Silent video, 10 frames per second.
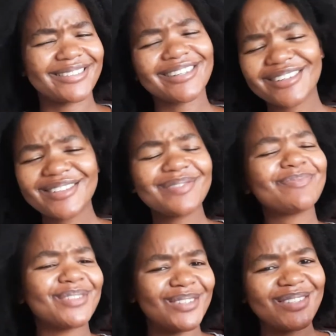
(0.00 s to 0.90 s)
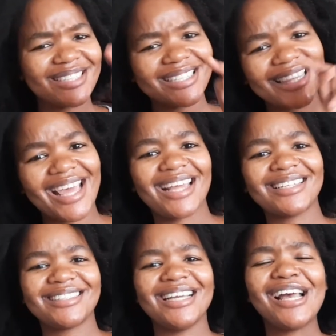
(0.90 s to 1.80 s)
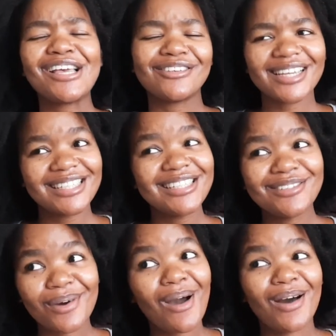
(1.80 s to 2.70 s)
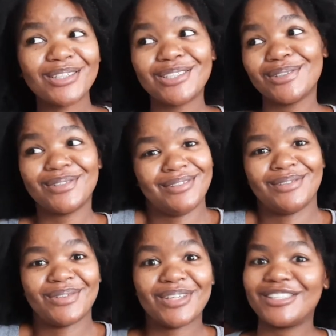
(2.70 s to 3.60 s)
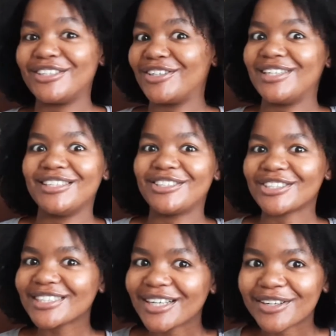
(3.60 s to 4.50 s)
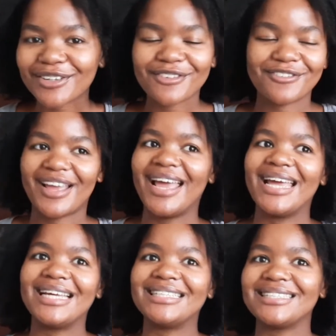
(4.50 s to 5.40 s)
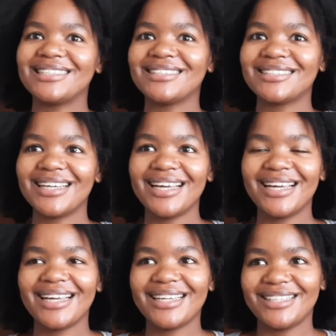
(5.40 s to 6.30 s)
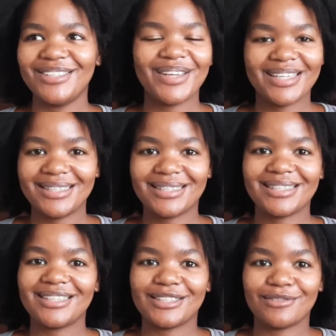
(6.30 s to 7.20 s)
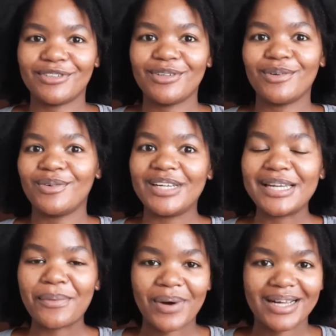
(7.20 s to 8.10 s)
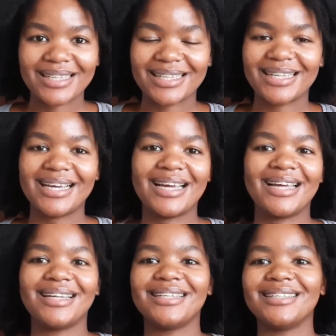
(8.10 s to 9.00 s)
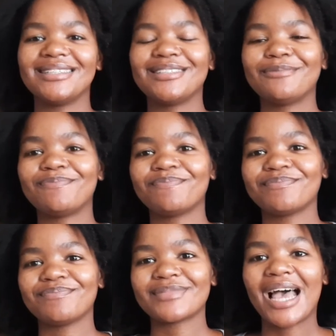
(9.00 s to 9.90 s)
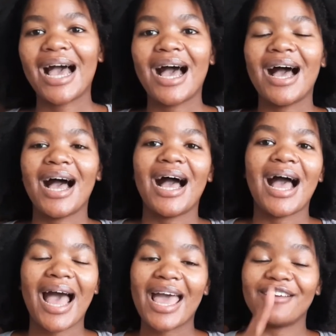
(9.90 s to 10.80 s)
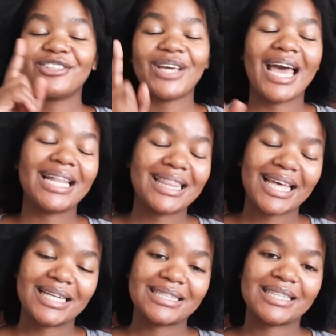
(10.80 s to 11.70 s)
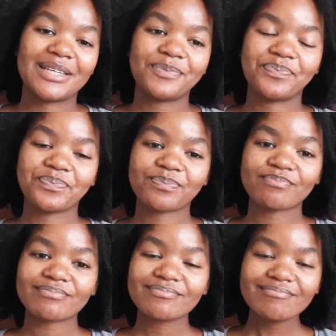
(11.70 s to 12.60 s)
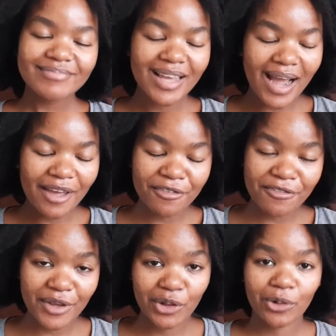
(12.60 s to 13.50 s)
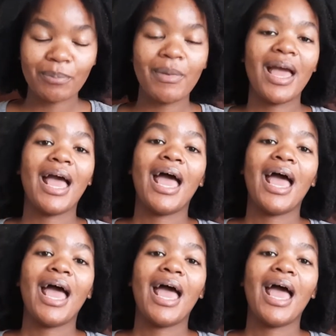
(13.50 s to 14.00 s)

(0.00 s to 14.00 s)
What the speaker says: girl, you did that. You actually know how to, you know, articulate yourself, and you edited this video really well. And I have to add that I film